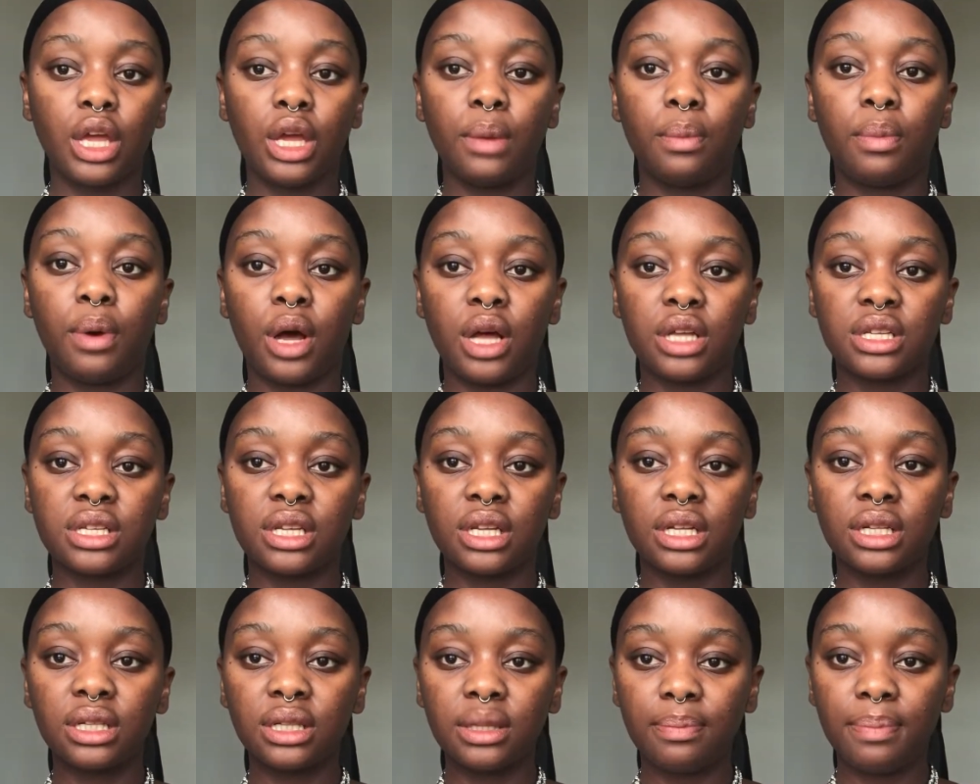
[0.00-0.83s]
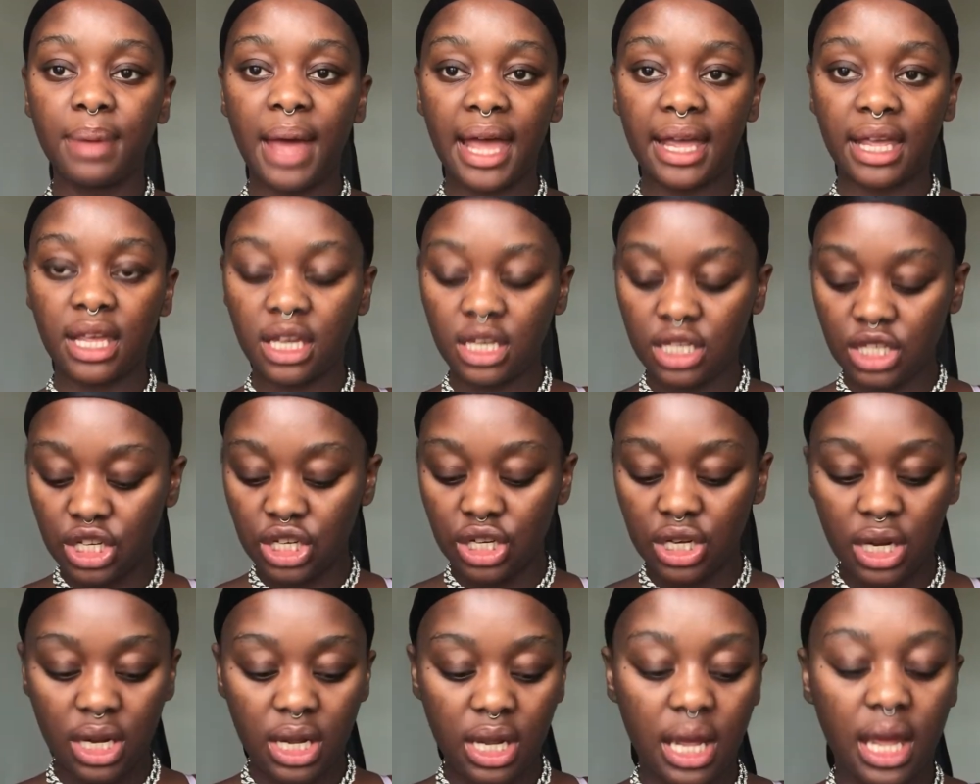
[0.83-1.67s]
parcel package,
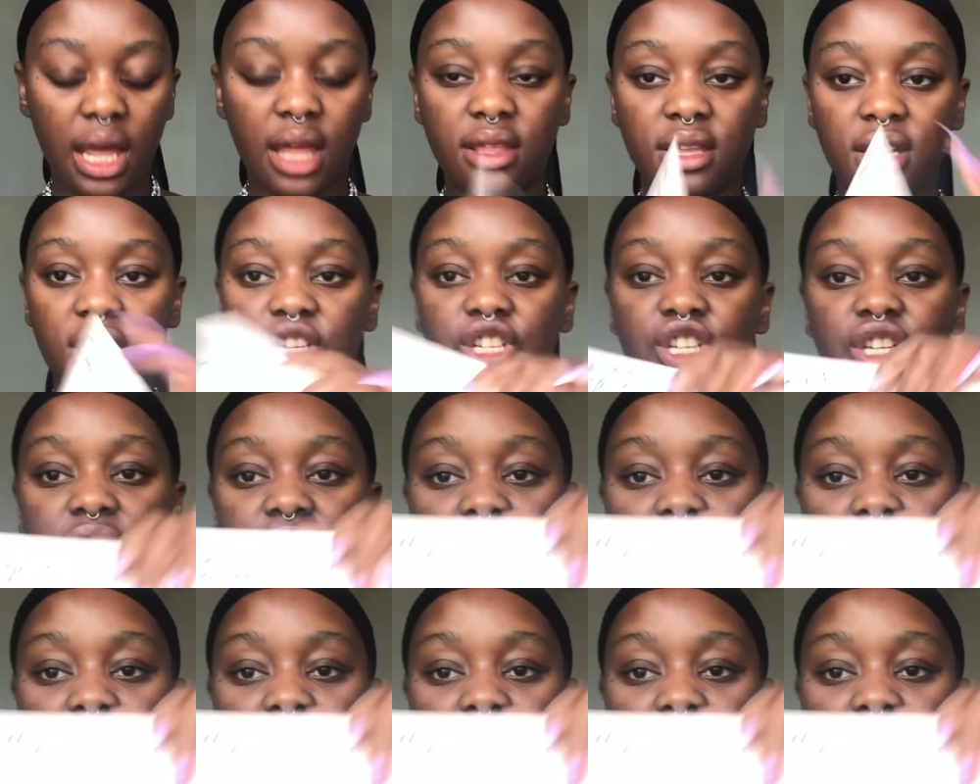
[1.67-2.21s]
and then it just